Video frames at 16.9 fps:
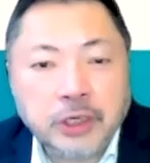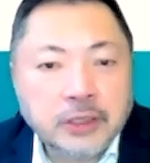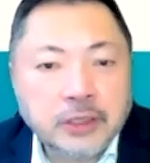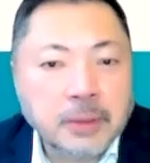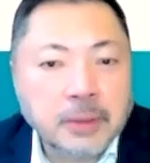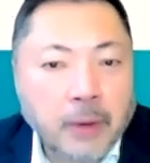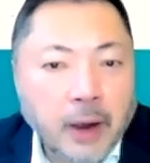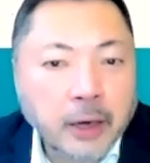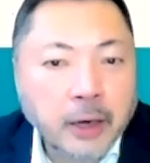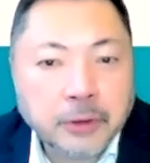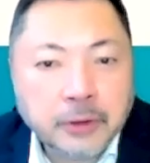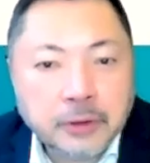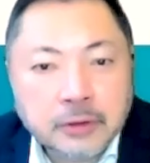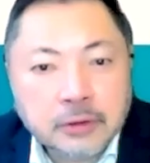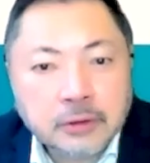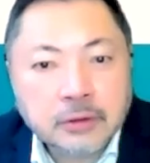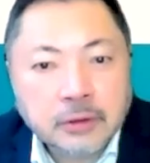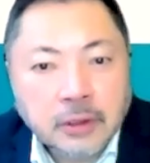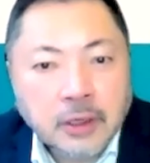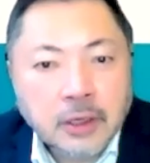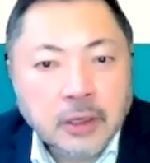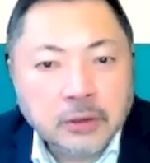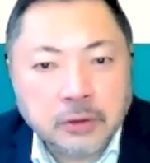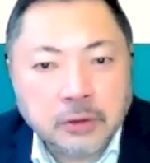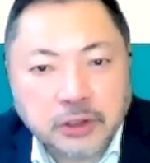and migrants
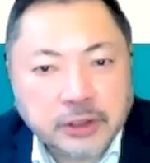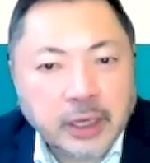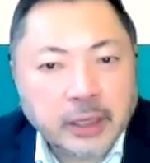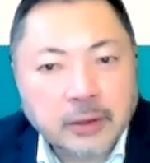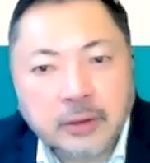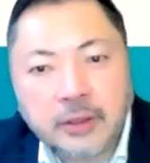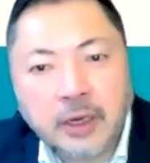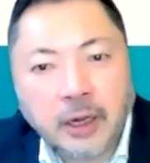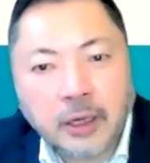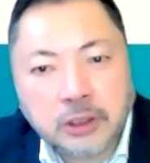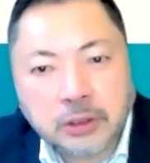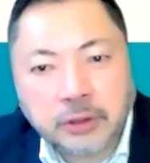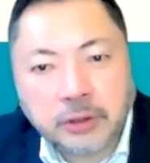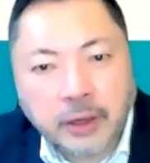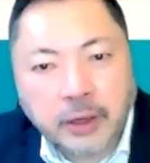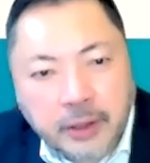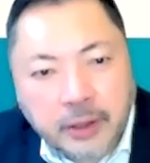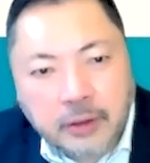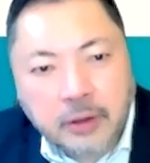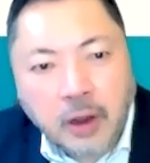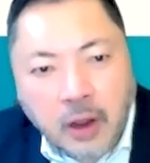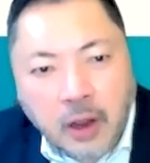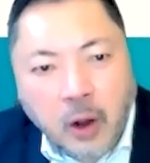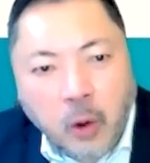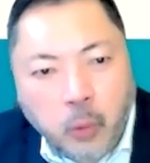to settle in Australia
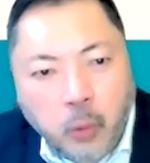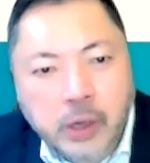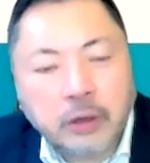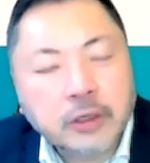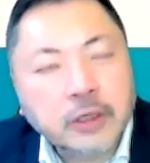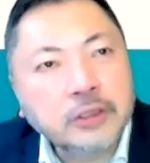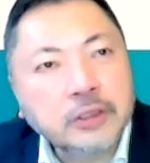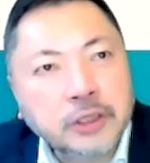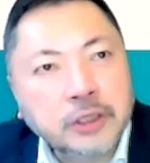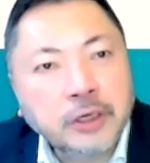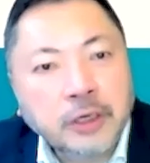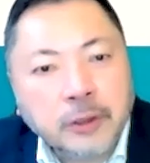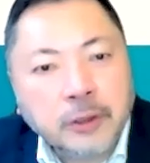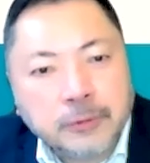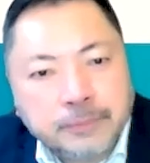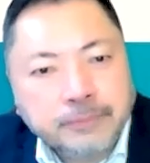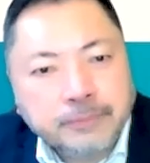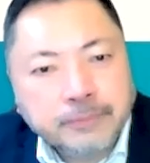will continue.